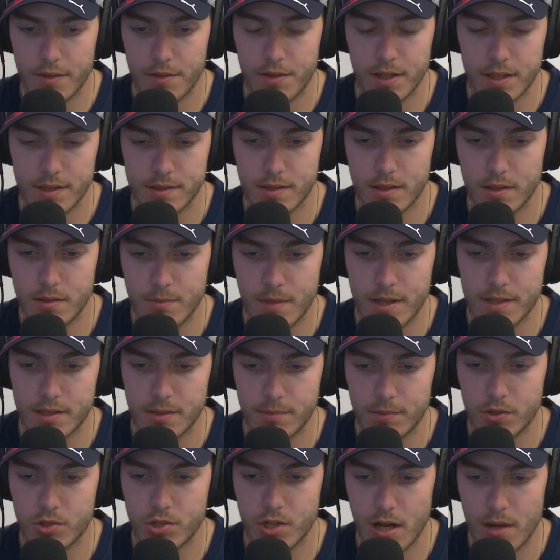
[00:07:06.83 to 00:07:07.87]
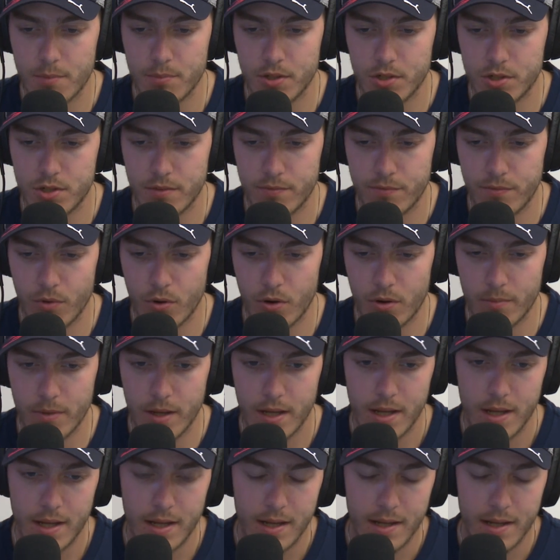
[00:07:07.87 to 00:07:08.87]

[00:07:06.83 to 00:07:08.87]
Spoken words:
I think it's going to mess up the championship for him.